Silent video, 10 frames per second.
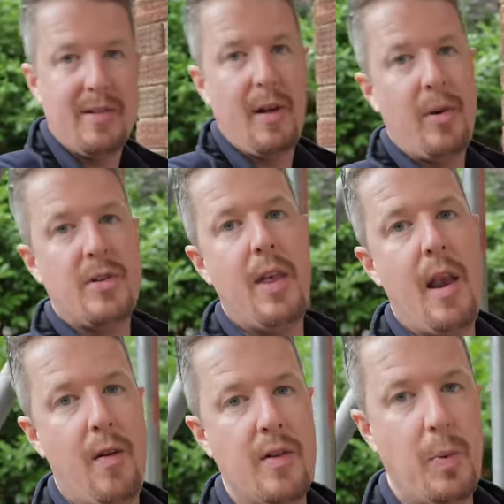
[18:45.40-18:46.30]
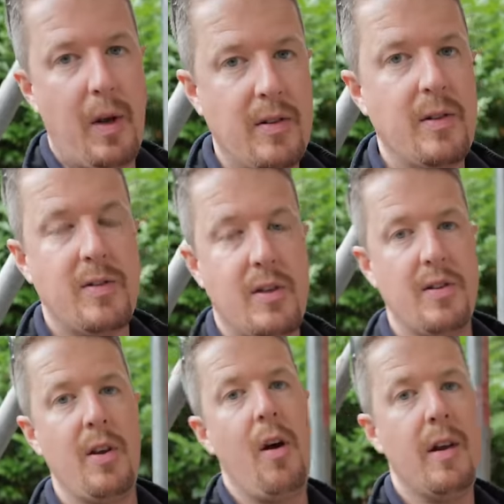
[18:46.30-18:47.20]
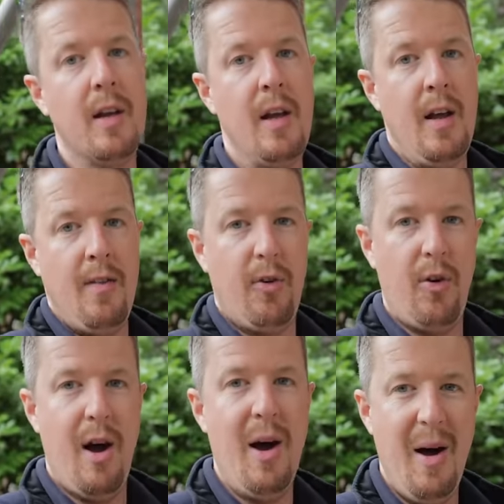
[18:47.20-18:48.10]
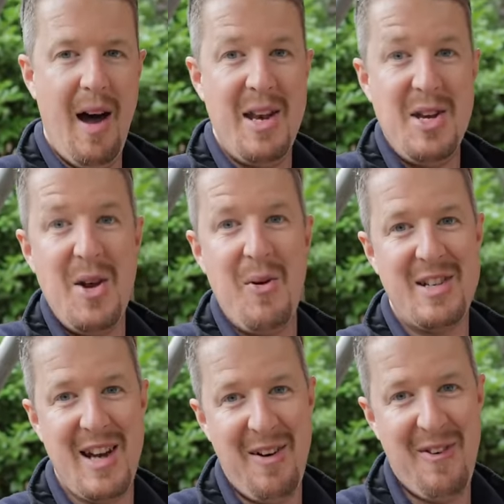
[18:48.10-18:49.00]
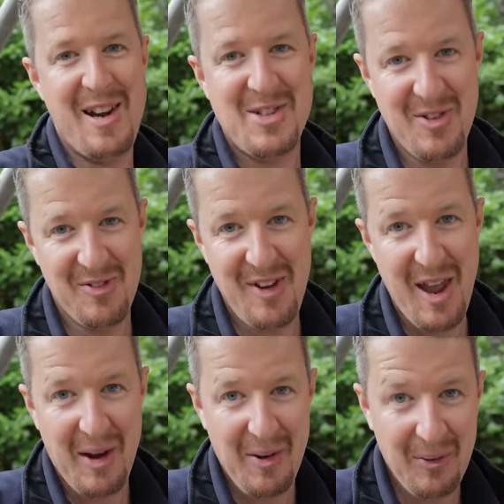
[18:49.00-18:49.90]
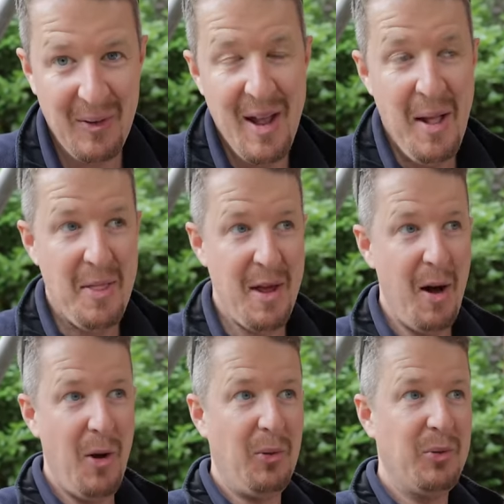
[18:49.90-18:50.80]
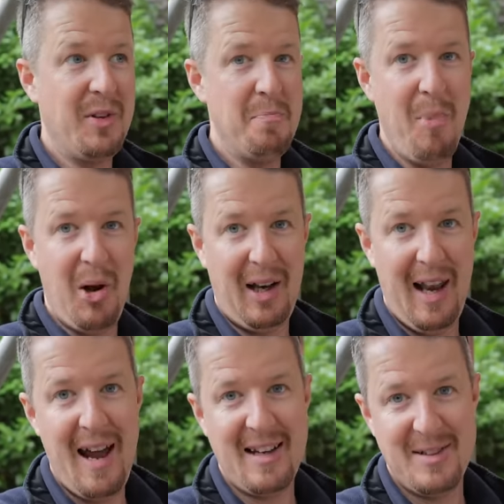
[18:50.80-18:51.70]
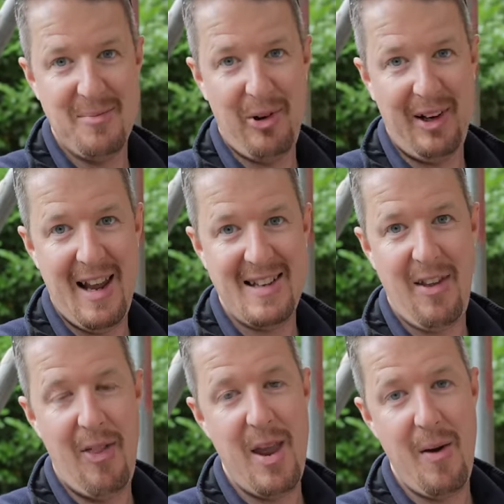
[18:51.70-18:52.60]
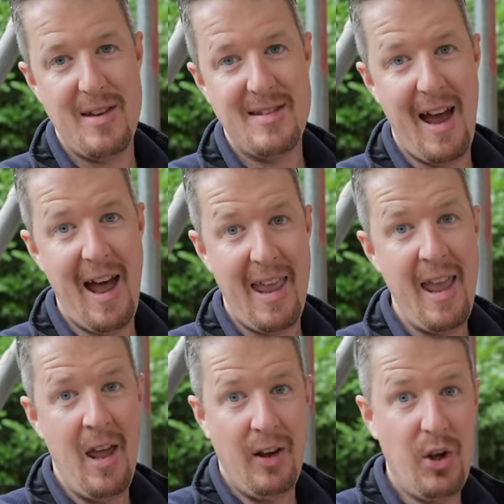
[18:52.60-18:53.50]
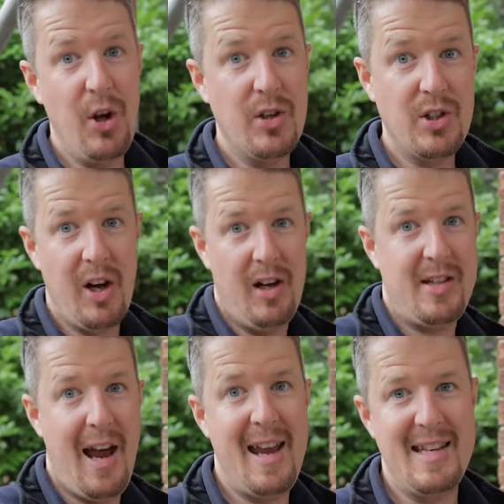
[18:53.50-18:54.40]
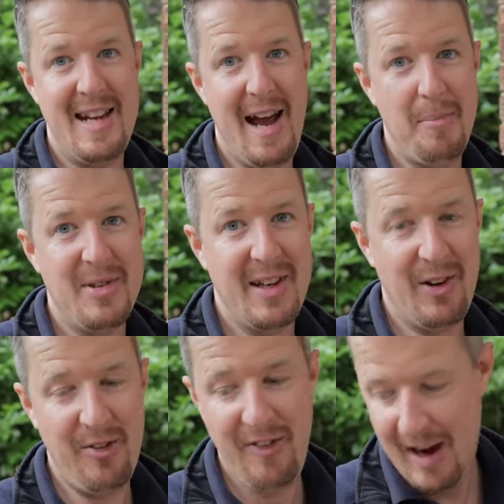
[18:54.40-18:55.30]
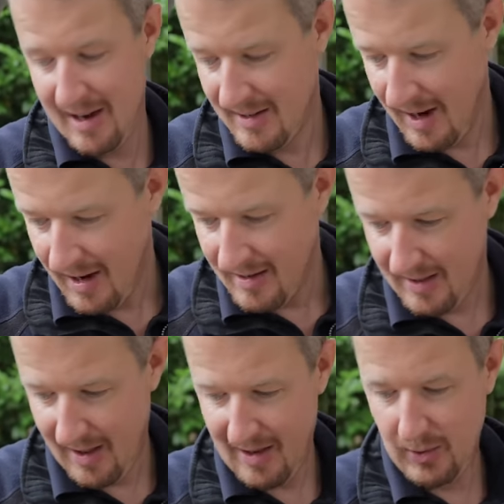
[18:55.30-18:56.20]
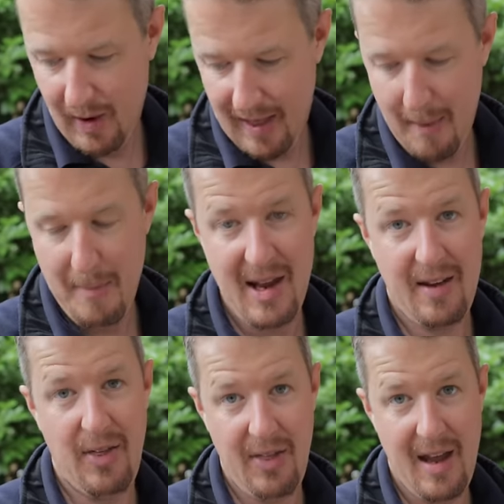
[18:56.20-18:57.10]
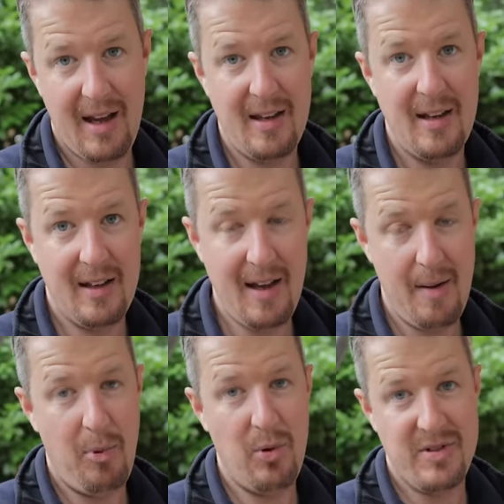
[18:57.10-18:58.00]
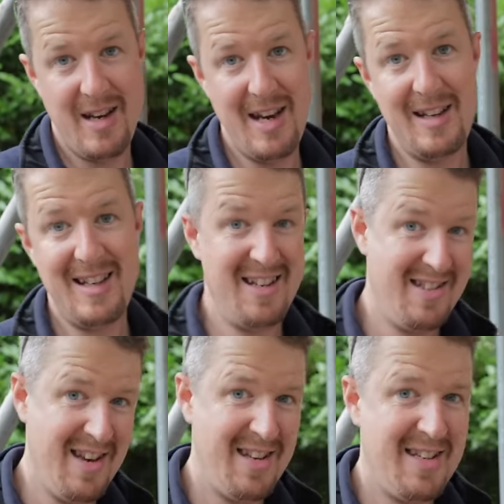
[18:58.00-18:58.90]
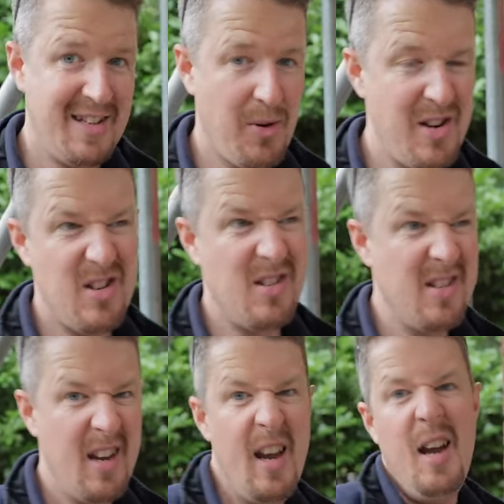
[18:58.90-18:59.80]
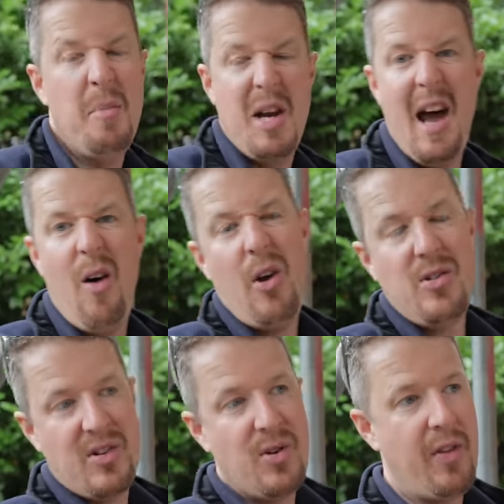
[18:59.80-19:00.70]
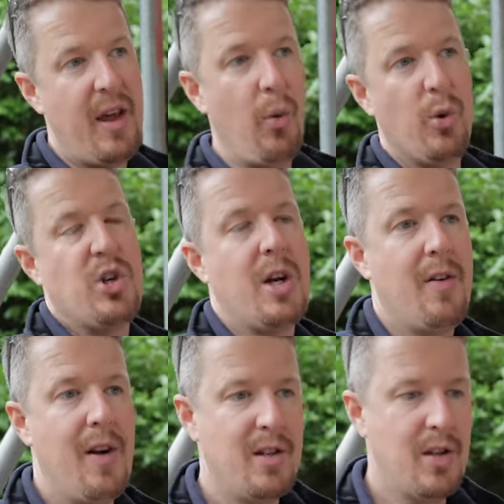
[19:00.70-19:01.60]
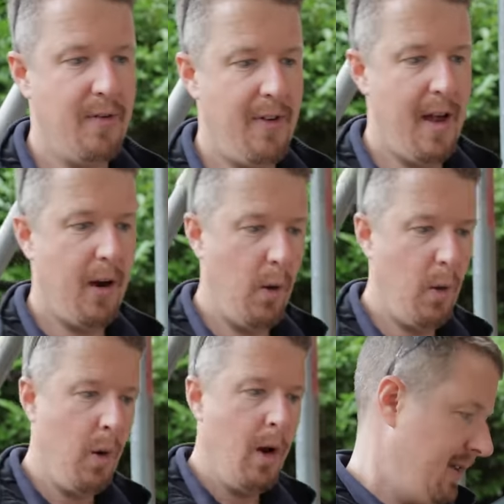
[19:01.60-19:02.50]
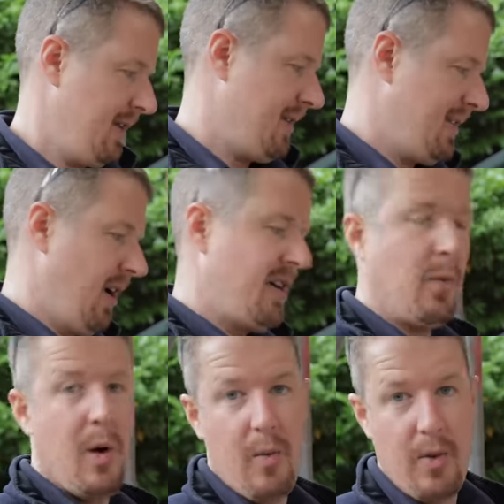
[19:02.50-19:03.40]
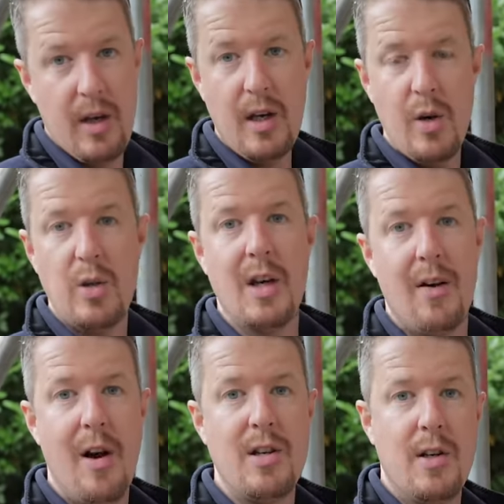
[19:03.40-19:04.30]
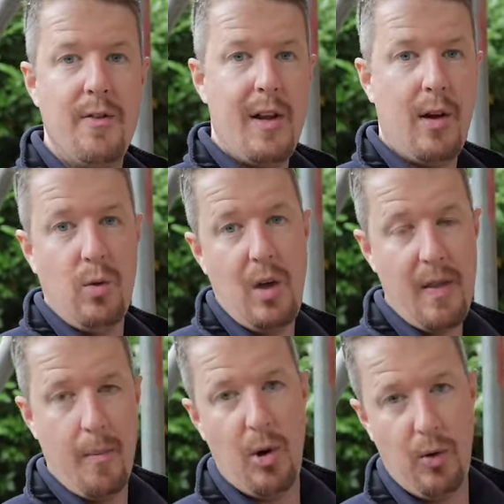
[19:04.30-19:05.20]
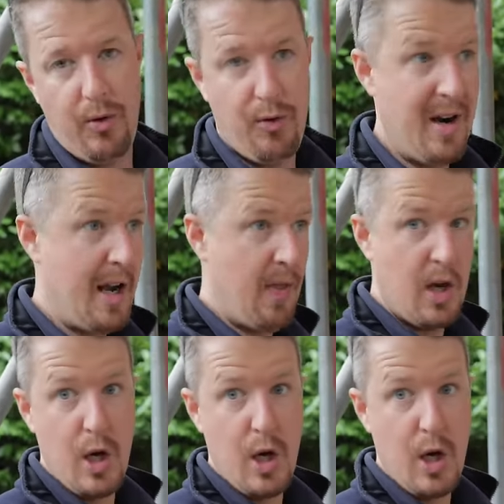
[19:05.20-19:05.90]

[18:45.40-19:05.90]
is so much thinner is because it's designed for a newer generation of vehicle. The old Model X and Model S in the USA could charge at 80 amps single phase. So that's why that big thick cable was needed in certain situations. But now those are sort of the older generation of vehicle. This is designed to work with the newer generation of vehicle, like the Model 3 and the